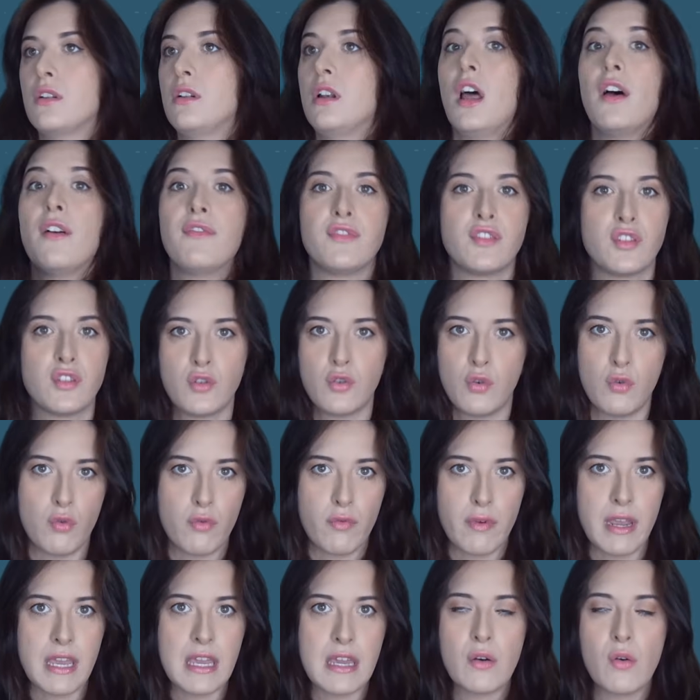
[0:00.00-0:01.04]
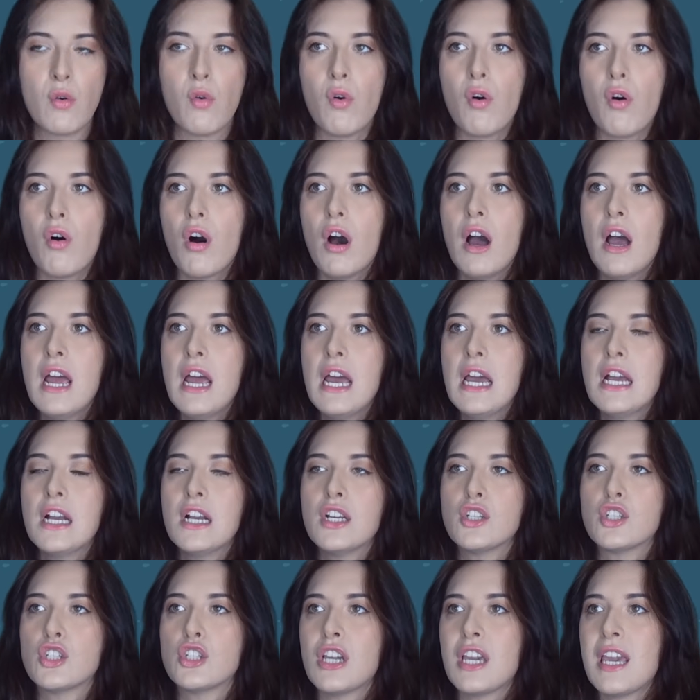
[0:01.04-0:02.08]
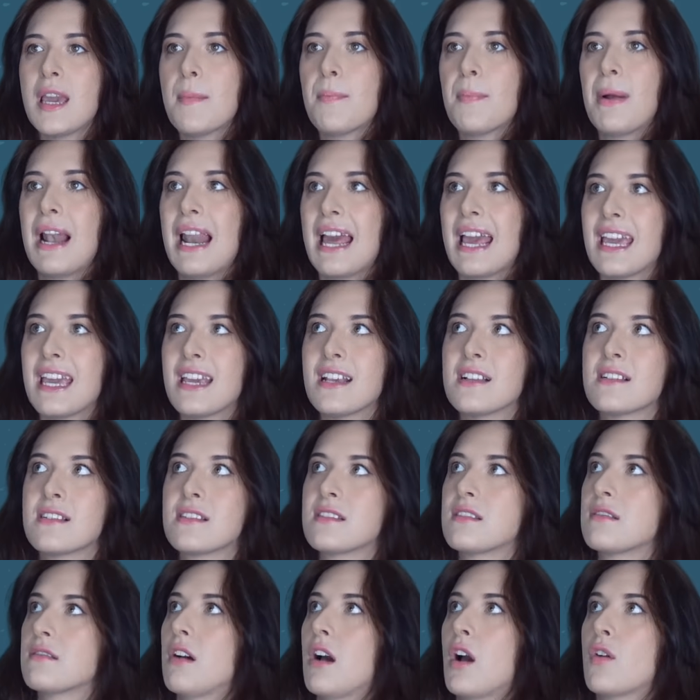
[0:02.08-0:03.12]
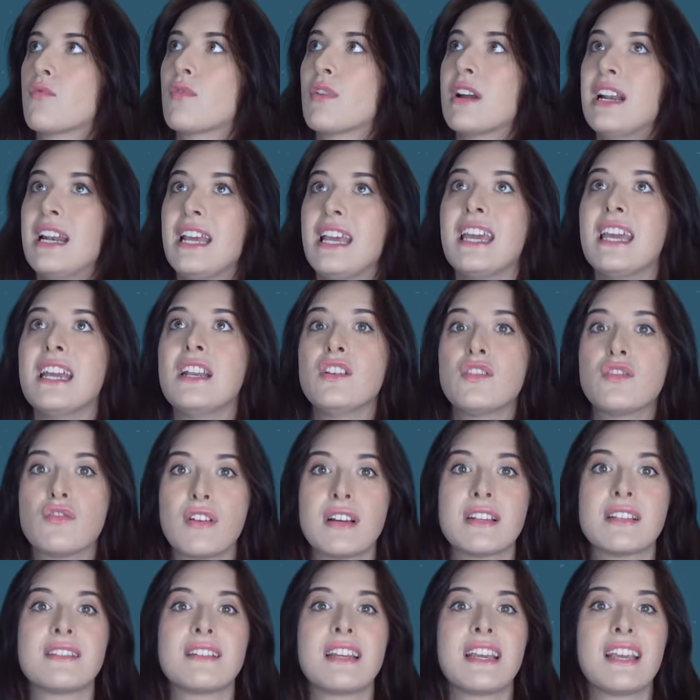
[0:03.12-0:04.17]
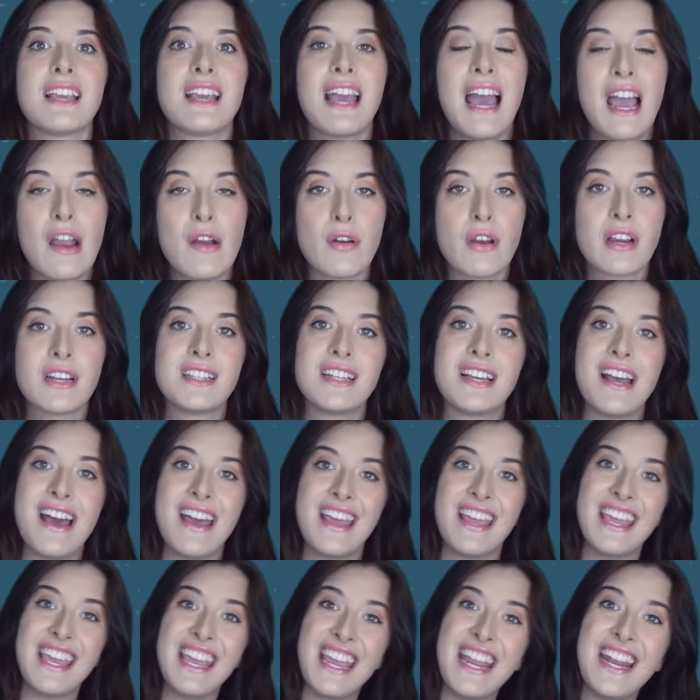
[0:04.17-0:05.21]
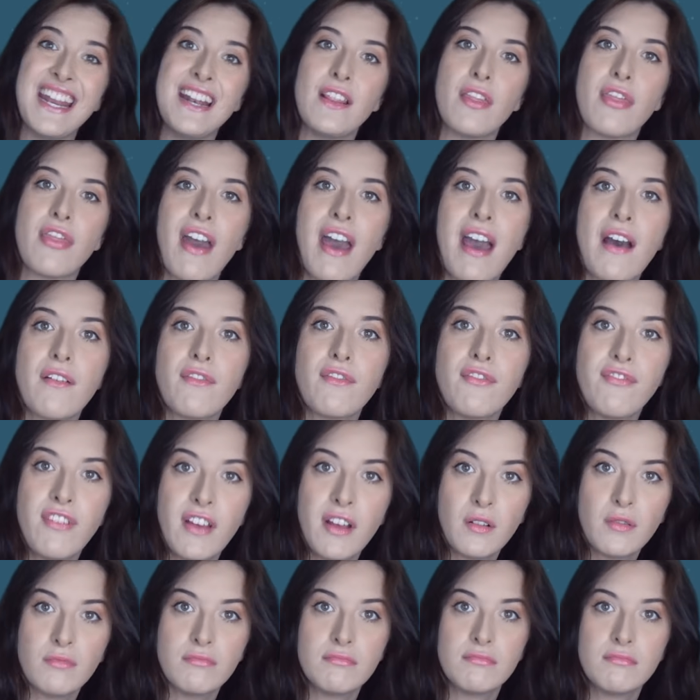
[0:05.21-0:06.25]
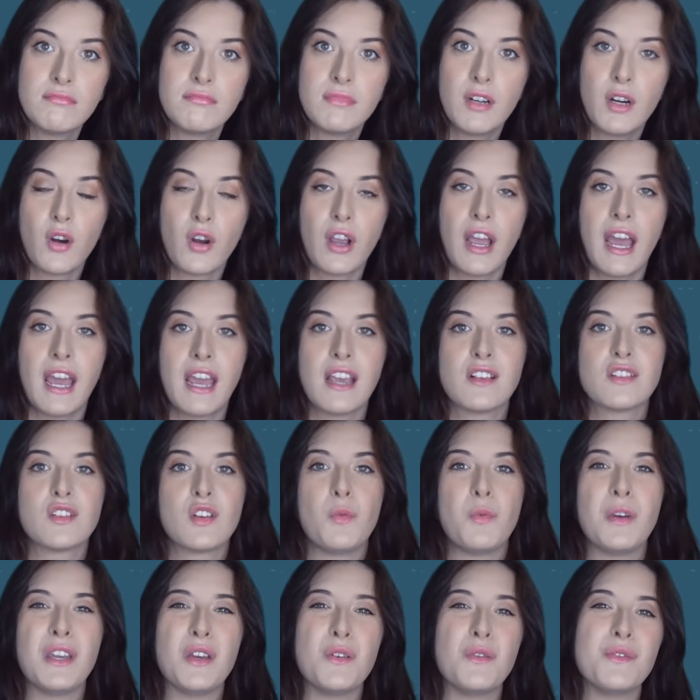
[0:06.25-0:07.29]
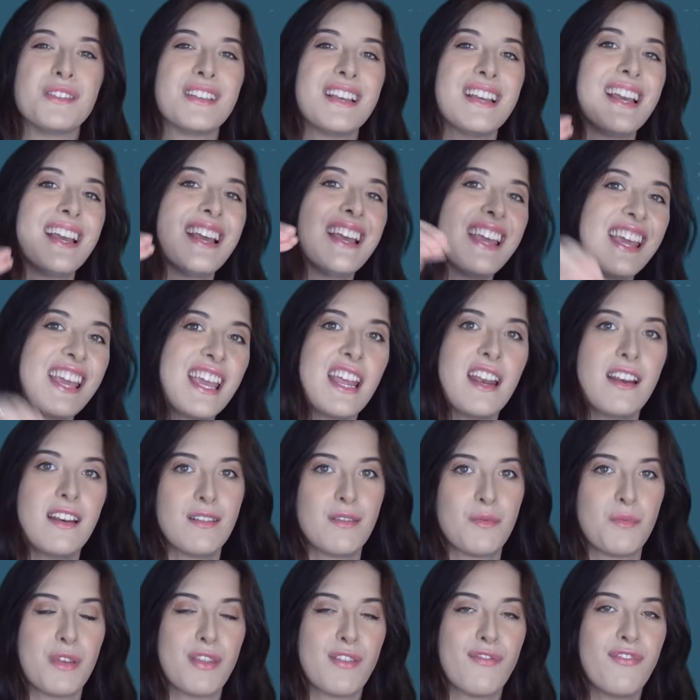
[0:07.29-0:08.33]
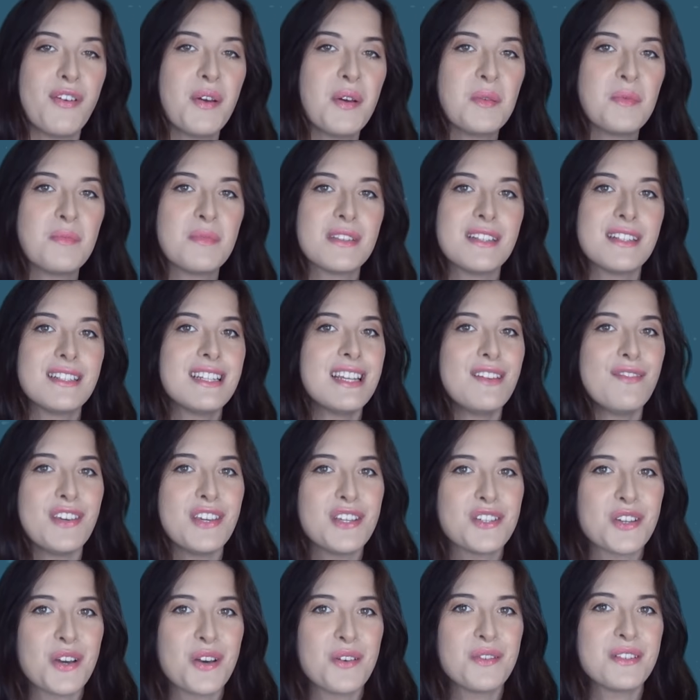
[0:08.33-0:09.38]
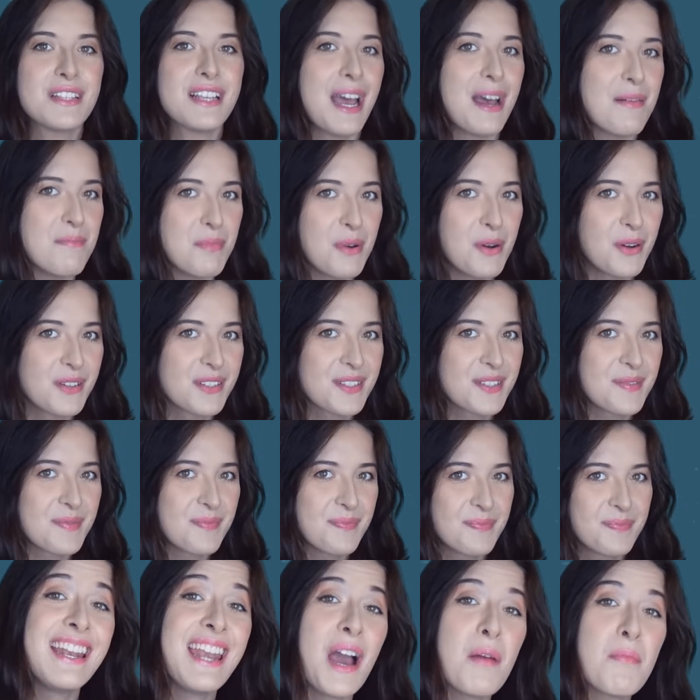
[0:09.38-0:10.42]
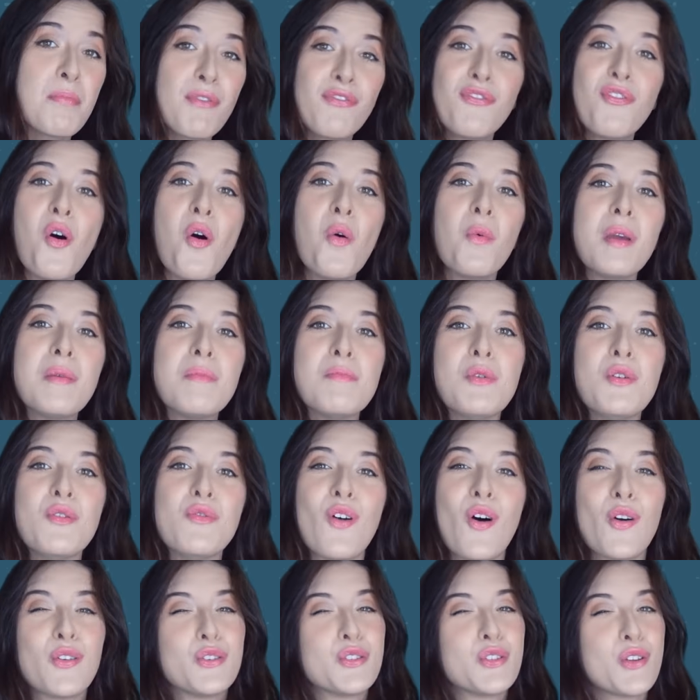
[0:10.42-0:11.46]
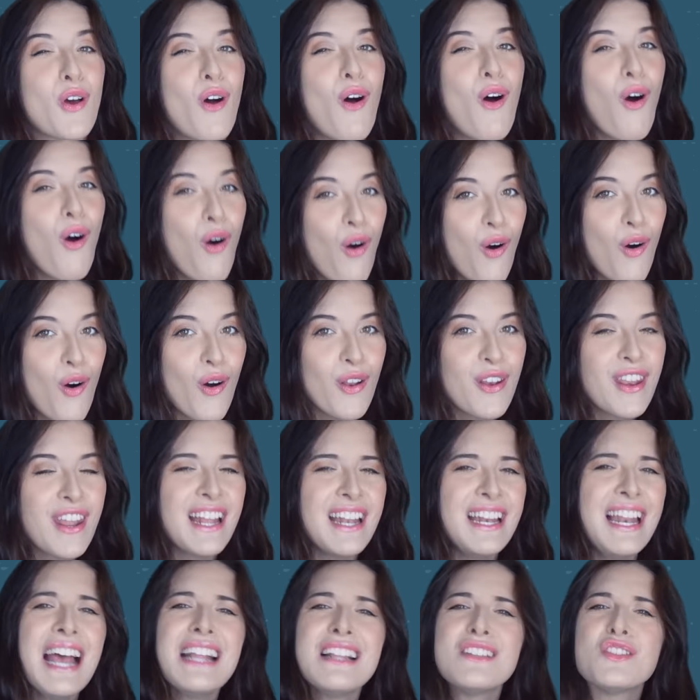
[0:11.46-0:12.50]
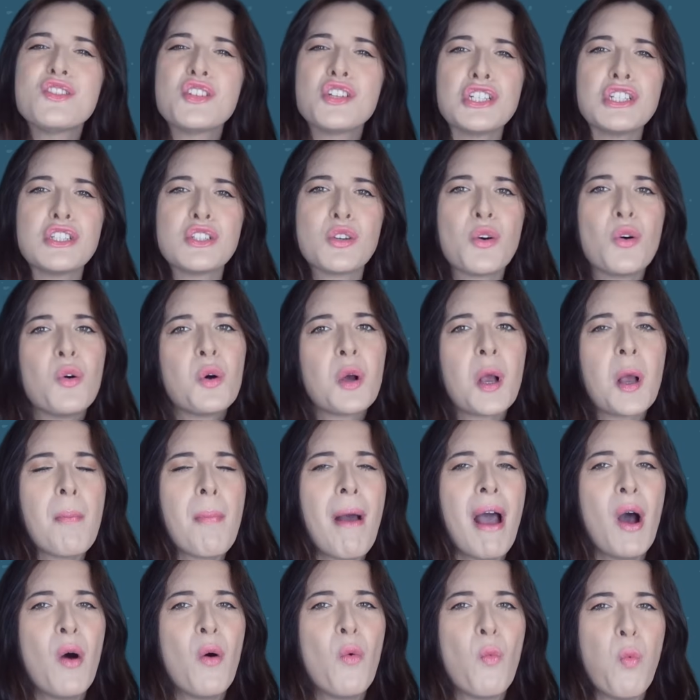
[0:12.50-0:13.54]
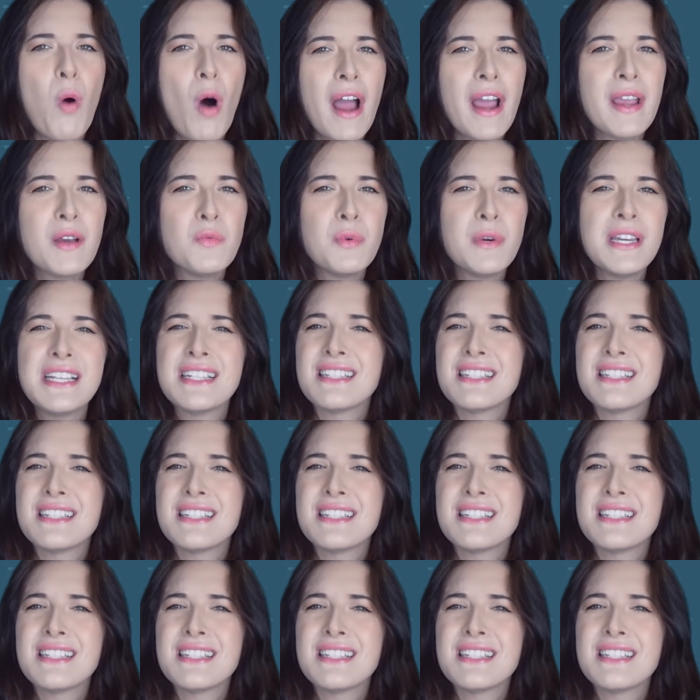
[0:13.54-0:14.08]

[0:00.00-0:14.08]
love story, or she plays a really interesting character in that film. Okay, so we use in with films, TV shows, and books. Now, before we move on to on, let's just talk about why we